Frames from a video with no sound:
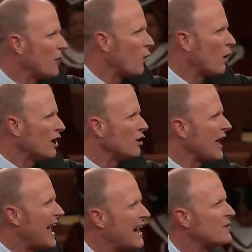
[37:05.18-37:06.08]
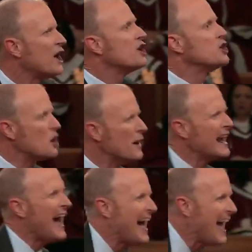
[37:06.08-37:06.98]
the world have, you and
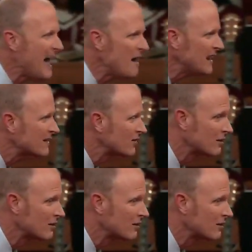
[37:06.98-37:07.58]
I have it.